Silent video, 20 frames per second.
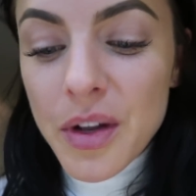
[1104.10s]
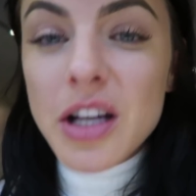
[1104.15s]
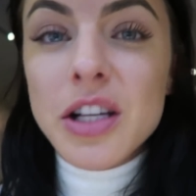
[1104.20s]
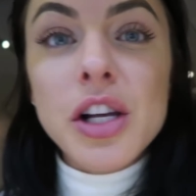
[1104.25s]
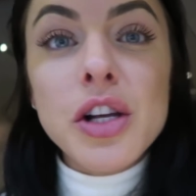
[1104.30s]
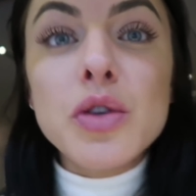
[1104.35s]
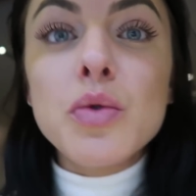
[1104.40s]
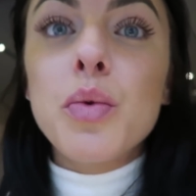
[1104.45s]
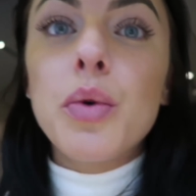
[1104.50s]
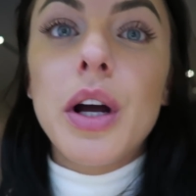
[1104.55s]

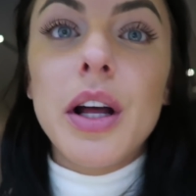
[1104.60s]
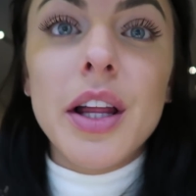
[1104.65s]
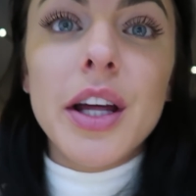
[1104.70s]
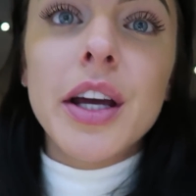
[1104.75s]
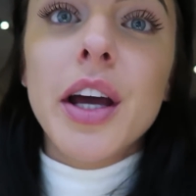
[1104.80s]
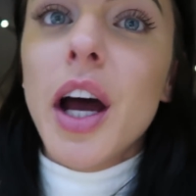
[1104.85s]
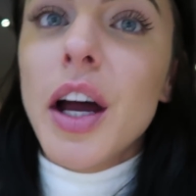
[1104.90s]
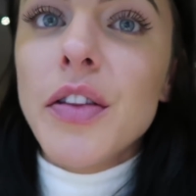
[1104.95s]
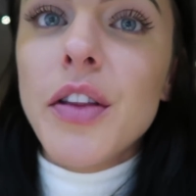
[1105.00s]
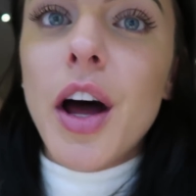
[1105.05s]
This is
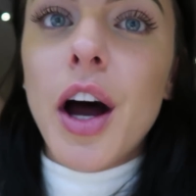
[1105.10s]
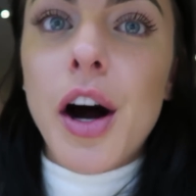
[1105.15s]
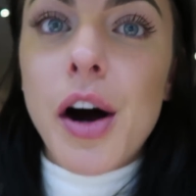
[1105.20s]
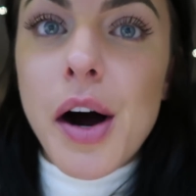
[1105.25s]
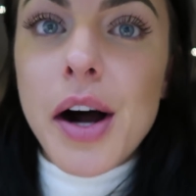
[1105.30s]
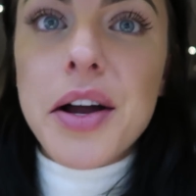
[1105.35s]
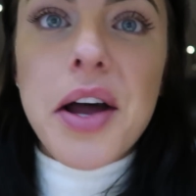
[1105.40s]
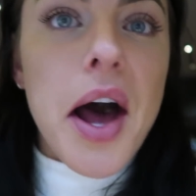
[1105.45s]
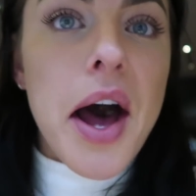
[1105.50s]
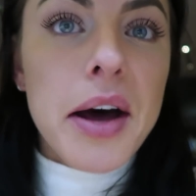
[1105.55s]
really good though,
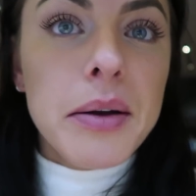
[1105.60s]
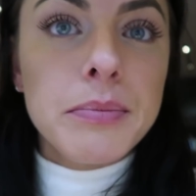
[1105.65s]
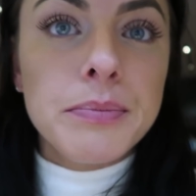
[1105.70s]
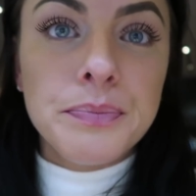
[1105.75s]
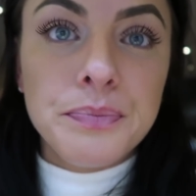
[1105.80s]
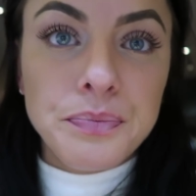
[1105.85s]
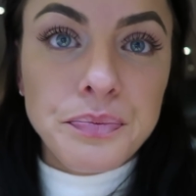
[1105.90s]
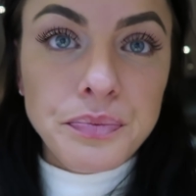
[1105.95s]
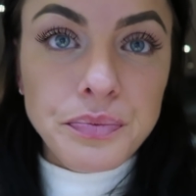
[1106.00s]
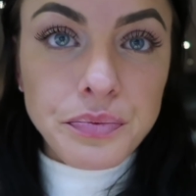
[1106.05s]
again.
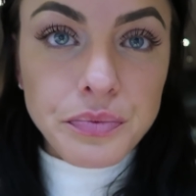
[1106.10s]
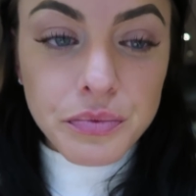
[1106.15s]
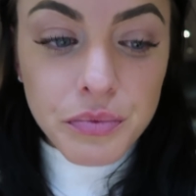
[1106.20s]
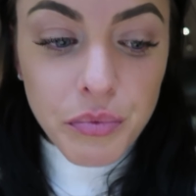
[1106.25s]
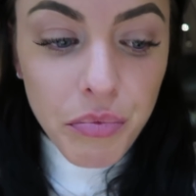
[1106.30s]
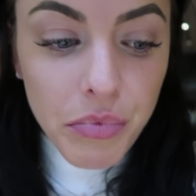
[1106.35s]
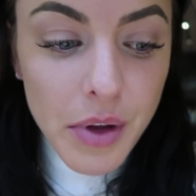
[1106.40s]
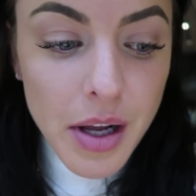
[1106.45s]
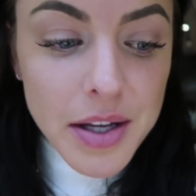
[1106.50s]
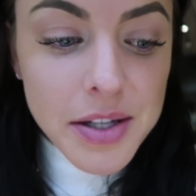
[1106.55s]

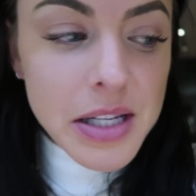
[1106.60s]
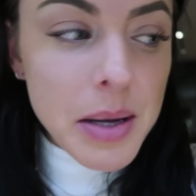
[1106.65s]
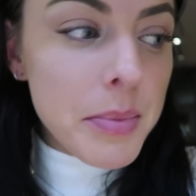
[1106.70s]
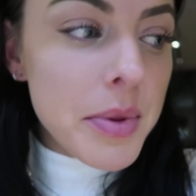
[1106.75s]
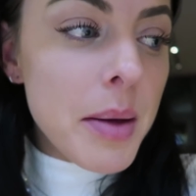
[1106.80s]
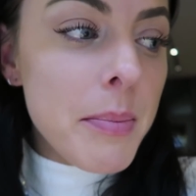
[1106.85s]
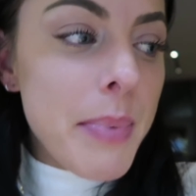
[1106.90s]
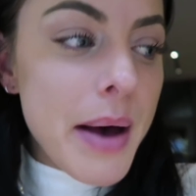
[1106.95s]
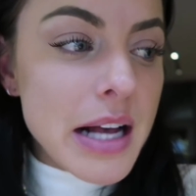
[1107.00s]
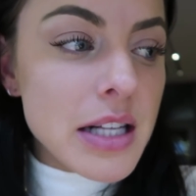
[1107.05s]
Some
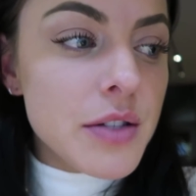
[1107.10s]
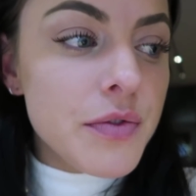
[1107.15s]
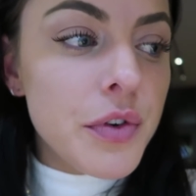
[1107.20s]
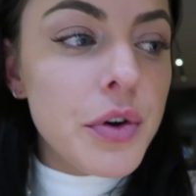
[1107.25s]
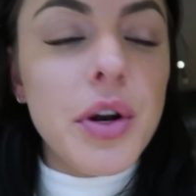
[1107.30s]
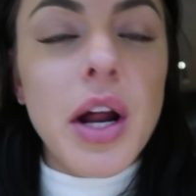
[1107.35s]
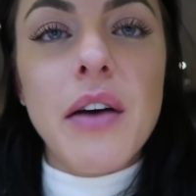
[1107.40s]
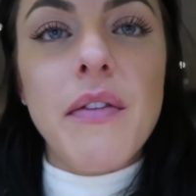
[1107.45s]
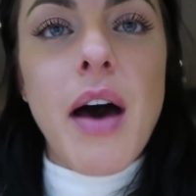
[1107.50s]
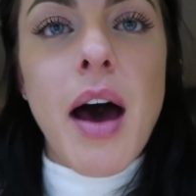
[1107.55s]
of the best
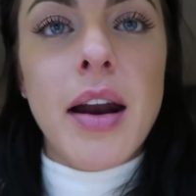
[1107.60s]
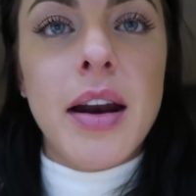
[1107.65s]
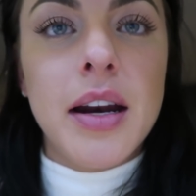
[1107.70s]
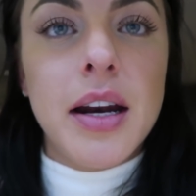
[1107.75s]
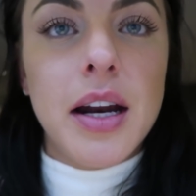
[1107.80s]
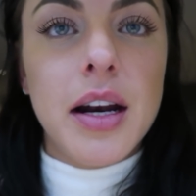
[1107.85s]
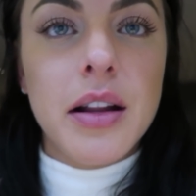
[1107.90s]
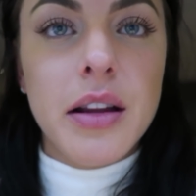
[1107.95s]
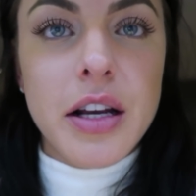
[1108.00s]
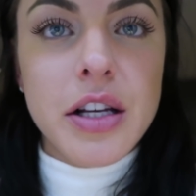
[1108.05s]
food I've had
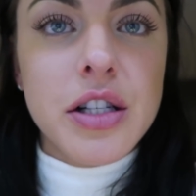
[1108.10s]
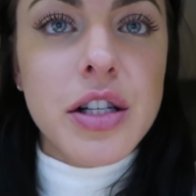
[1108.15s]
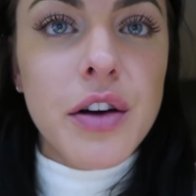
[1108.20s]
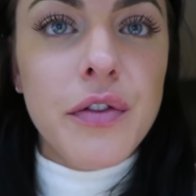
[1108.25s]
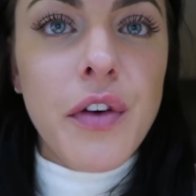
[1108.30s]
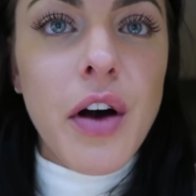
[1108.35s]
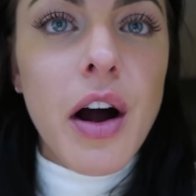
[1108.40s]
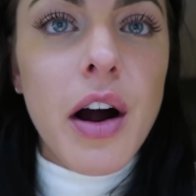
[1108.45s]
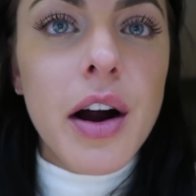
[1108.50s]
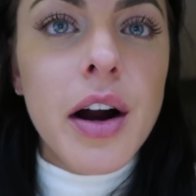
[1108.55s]
in Italy
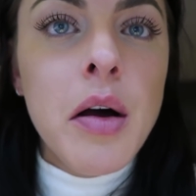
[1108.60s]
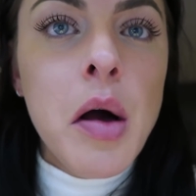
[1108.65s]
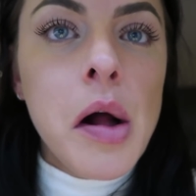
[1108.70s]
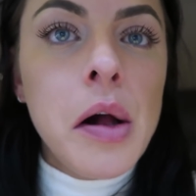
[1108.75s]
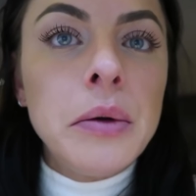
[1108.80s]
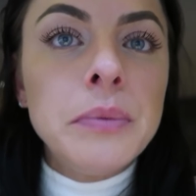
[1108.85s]
so far